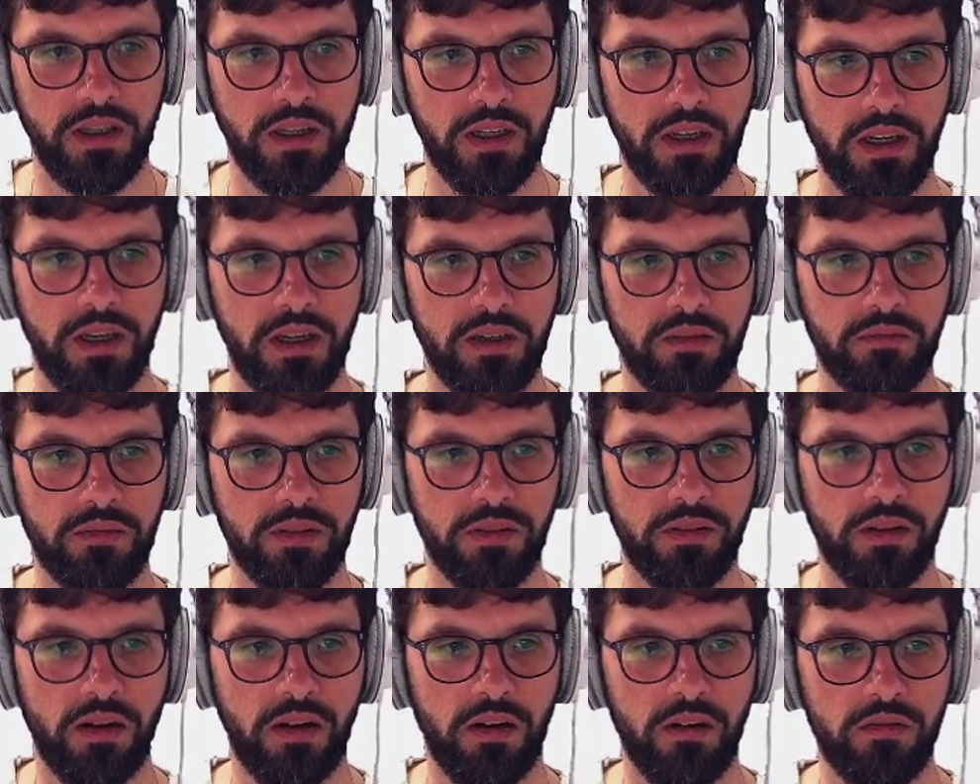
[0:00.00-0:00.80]
and
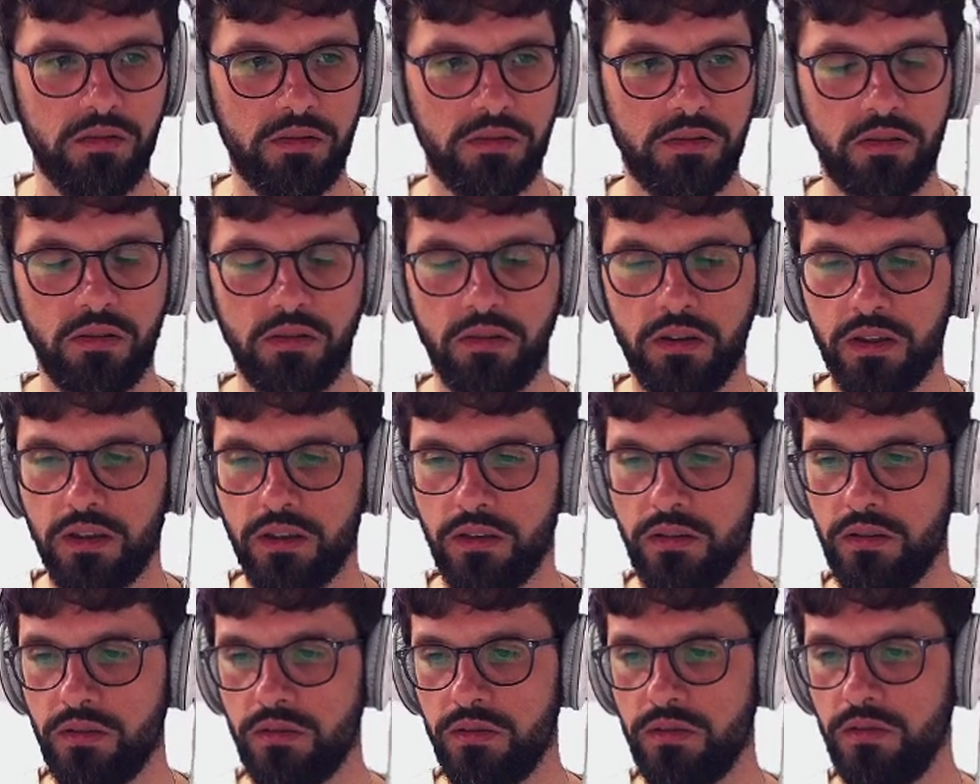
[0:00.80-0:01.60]
without
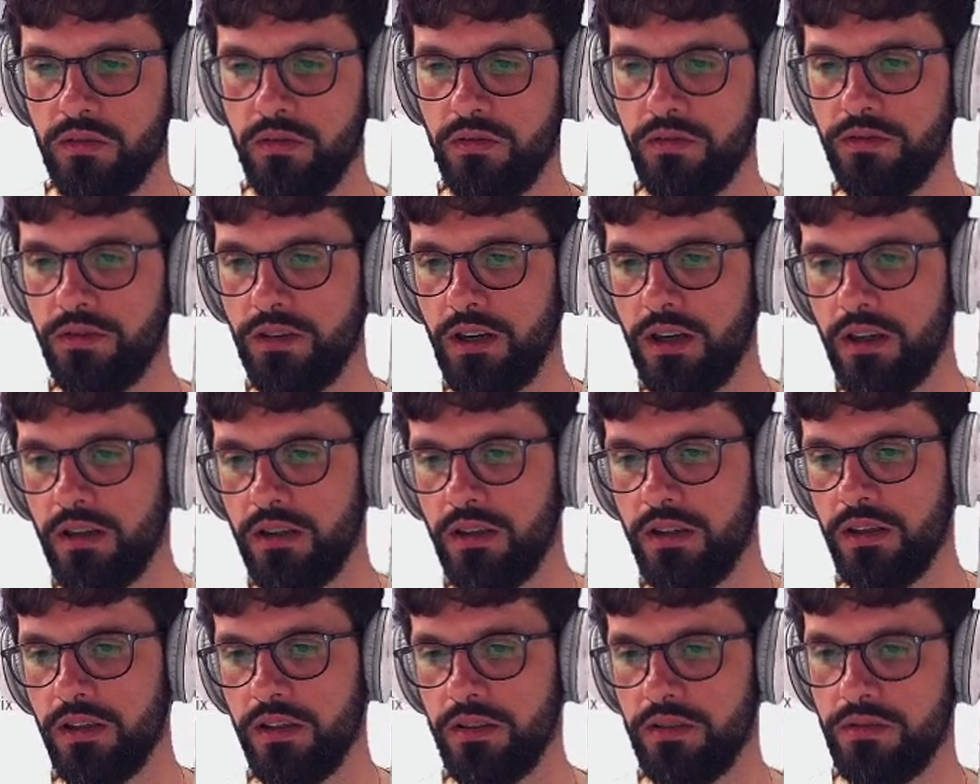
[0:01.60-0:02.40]
going too far
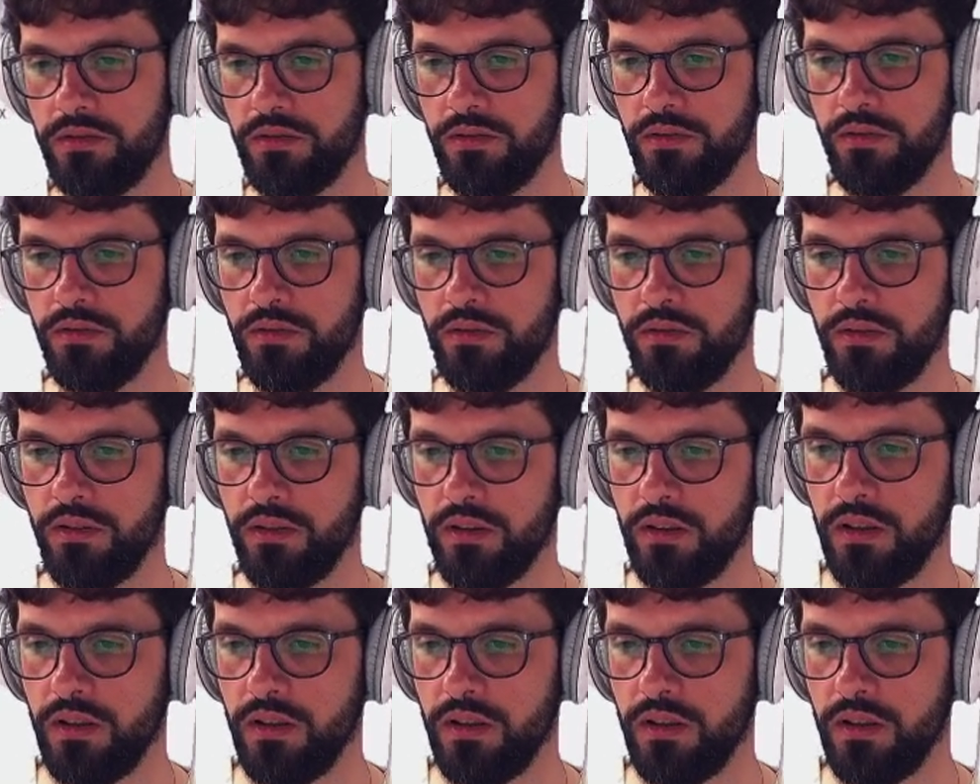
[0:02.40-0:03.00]
into